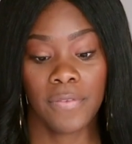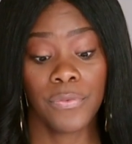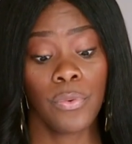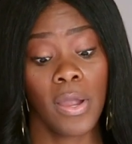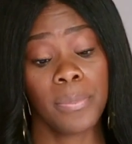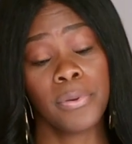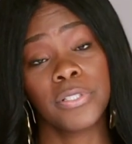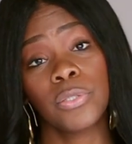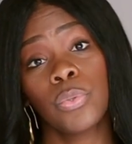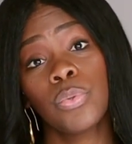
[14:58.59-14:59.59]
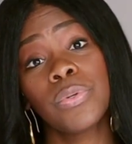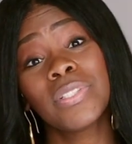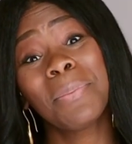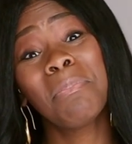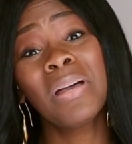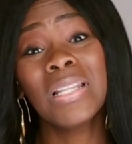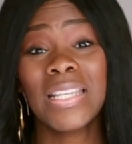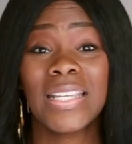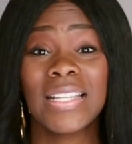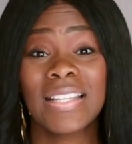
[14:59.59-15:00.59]
If you are a person who is a
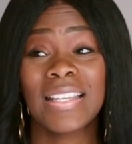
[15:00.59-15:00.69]
bully,